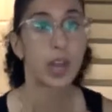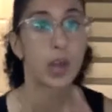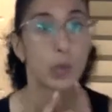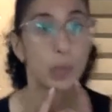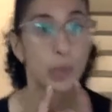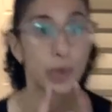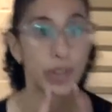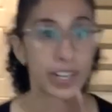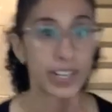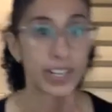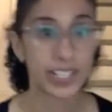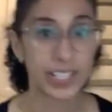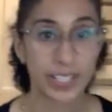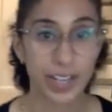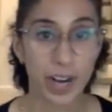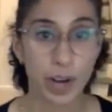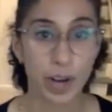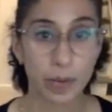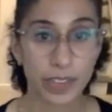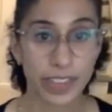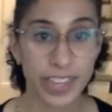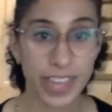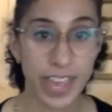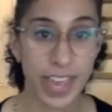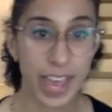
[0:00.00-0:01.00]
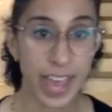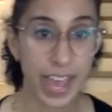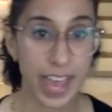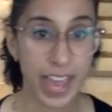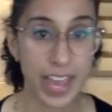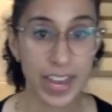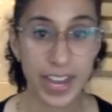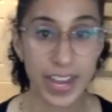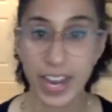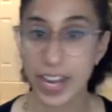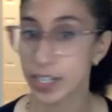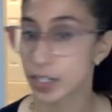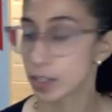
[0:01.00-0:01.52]
We're gonna start with the head
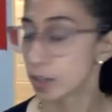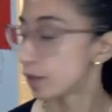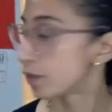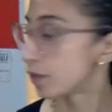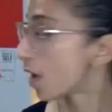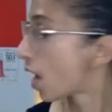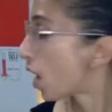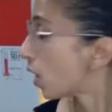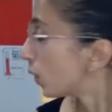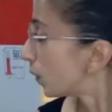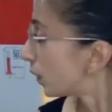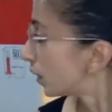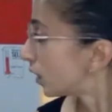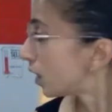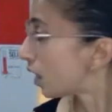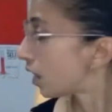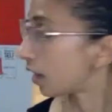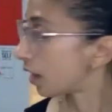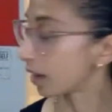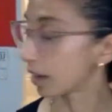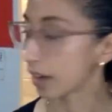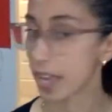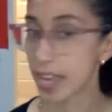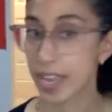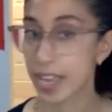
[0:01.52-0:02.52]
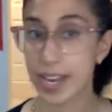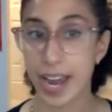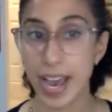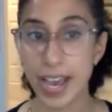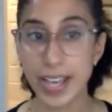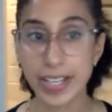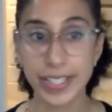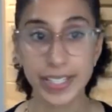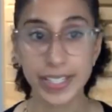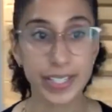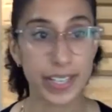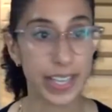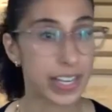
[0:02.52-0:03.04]
and you'll follow along. And
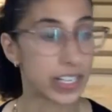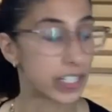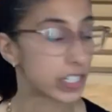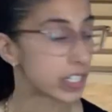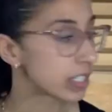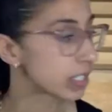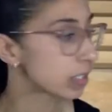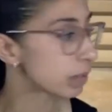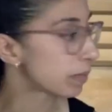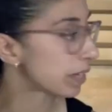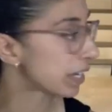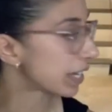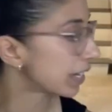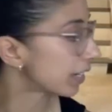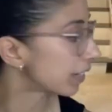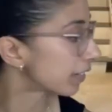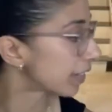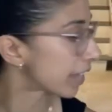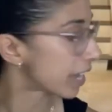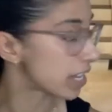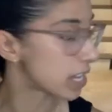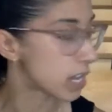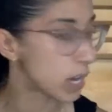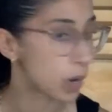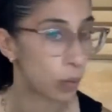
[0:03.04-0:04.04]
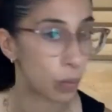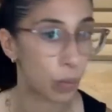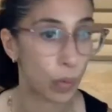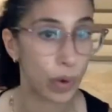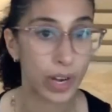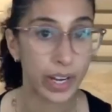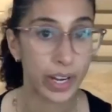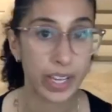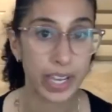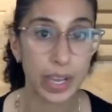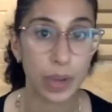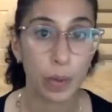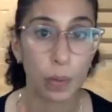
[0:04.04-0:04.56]
isolations mean that you're
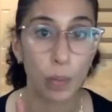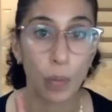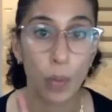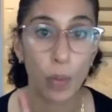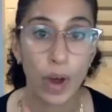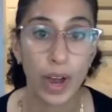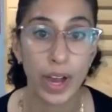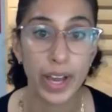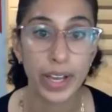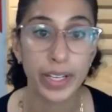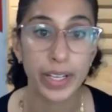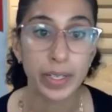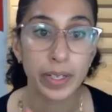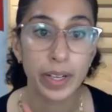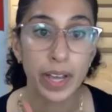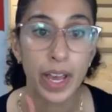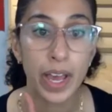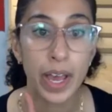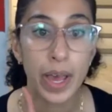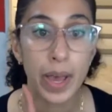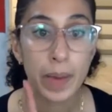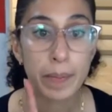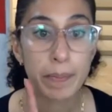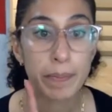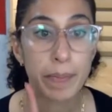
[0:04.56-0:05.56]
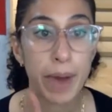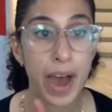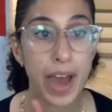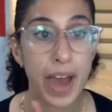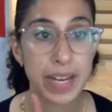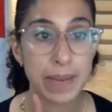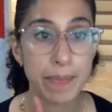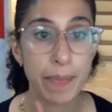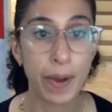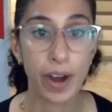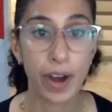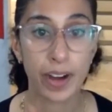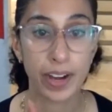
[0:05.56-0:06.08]
working one body
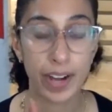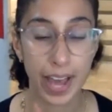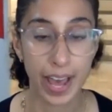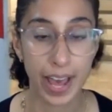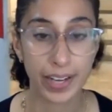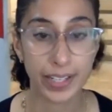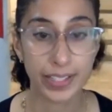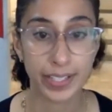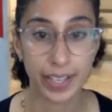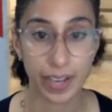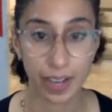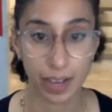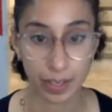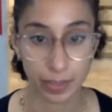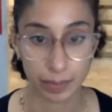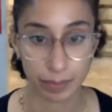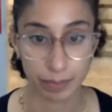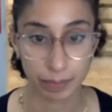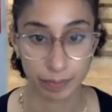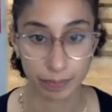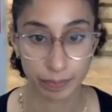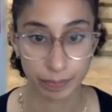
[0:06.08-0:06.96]
part at a time.